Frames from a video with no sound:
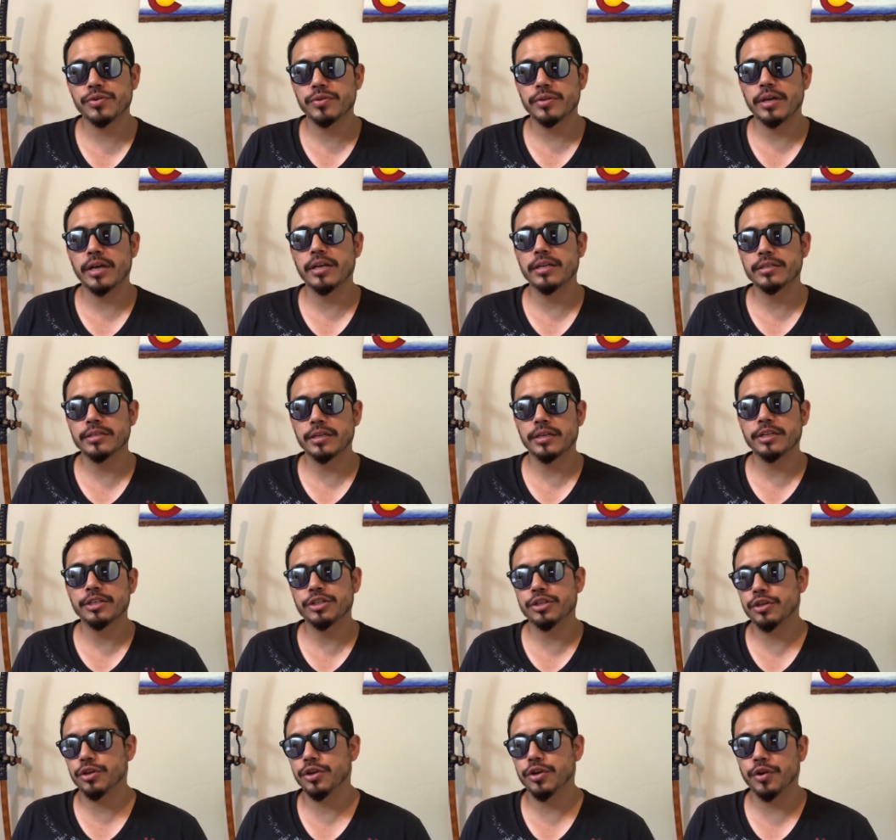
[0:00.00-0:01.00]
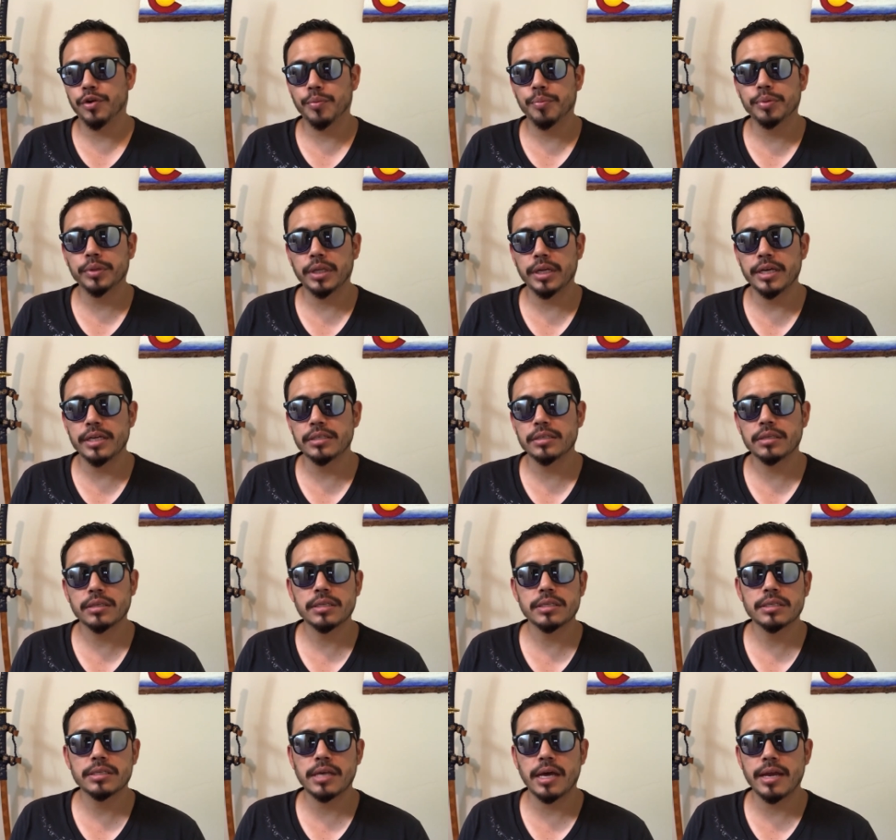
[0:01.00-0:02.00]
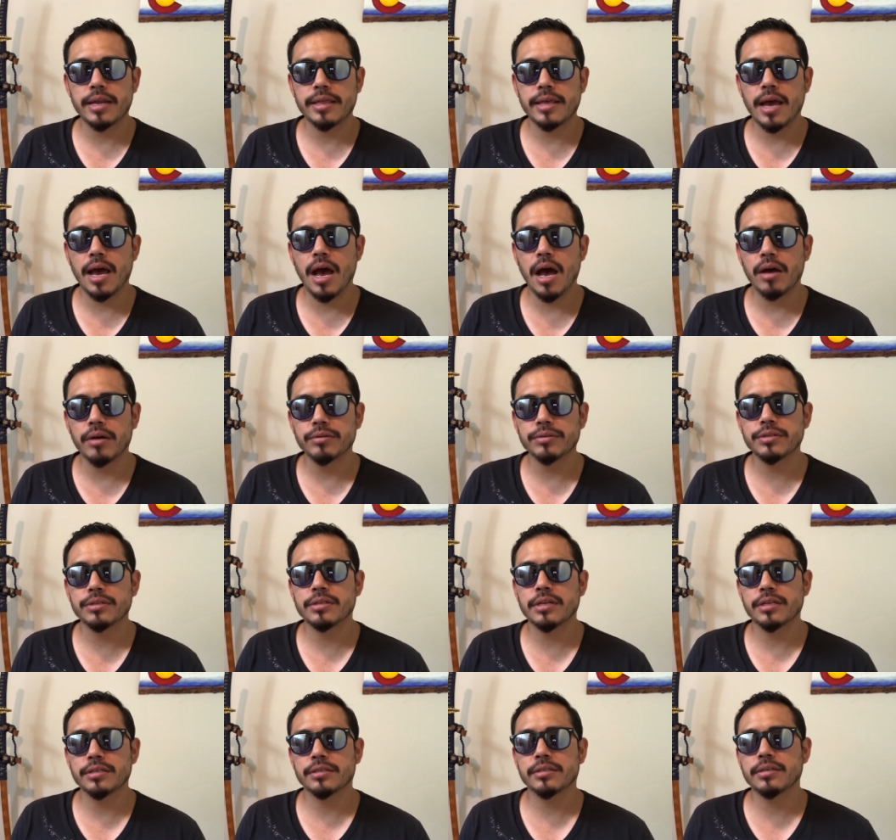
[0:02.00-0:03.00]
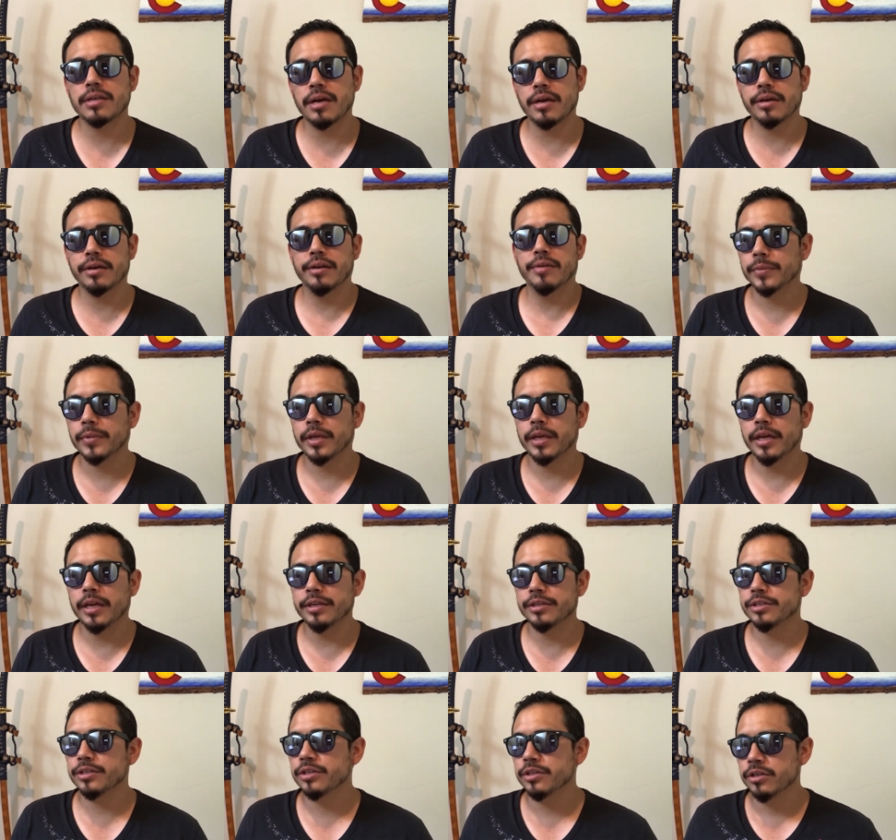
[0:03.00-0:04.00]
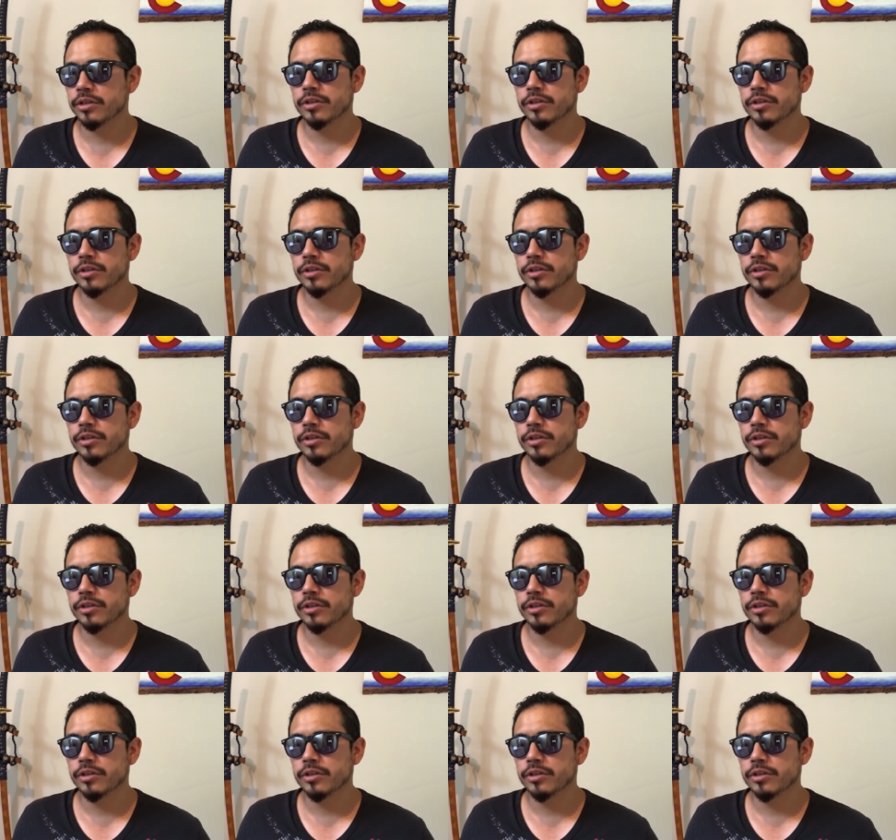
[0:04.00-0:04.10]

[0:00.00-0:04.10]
that it's in a secure place on the side of the house that's not going to get